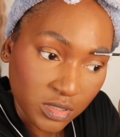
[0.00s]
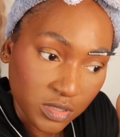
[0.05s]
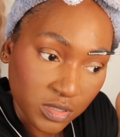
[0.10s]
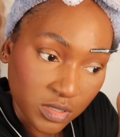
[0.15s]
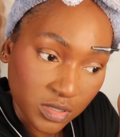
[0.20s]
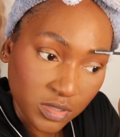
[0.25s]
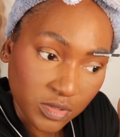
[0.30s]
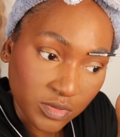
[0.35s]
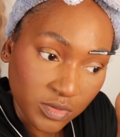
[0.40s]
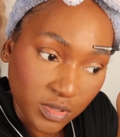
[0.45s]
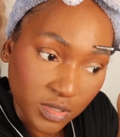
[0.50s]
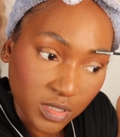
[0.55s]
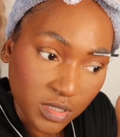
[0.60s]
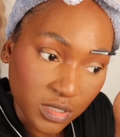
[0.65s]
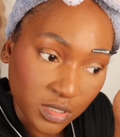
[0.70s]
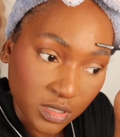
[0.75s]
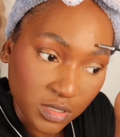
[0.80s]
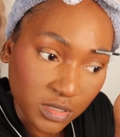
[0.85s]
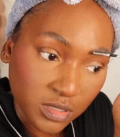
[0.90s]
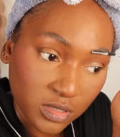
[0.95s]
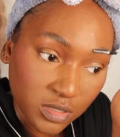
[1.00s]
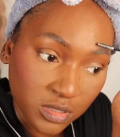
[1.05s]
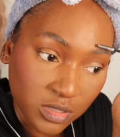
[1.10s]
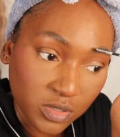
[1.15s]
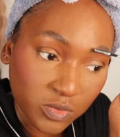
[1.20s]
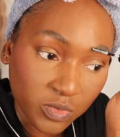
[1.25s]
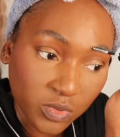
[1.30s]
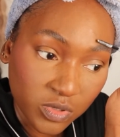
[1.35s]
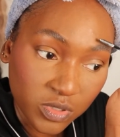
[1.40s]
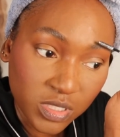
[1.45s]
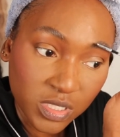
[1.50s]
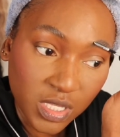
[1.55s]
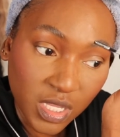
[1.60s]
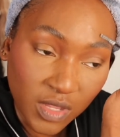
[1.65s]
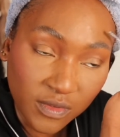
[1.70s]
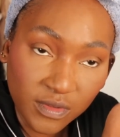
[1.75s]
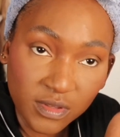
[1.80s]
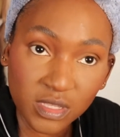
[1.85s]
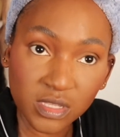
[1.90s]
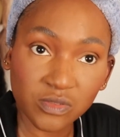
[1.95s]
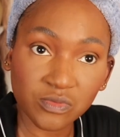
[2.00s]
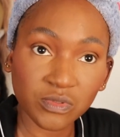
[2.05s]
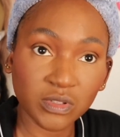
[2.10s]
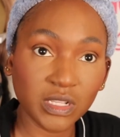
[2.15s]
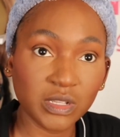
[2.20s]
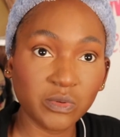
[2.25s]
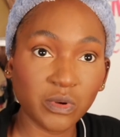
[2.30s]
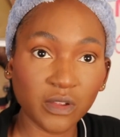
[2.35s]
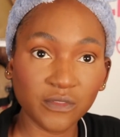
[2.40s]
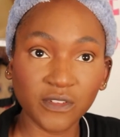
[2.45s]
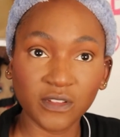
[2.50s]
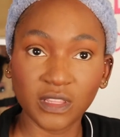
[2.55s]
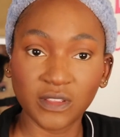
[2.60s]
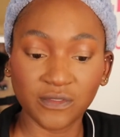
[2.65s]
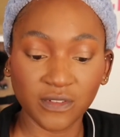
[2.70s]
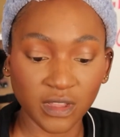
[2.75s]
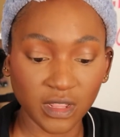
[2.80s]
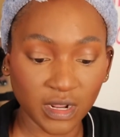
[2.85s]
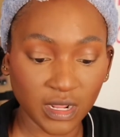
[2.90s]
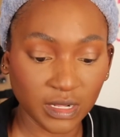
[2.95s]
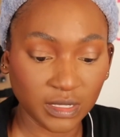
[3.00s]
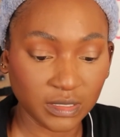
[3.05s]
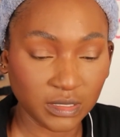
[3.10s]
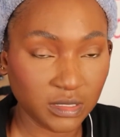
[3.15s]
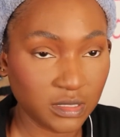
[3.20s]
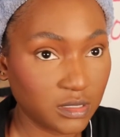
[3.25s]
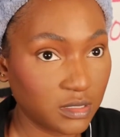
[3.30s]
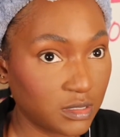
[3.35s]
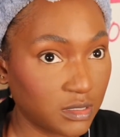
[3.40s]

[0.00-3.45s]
Alright. So we'll see if this is really worth $55.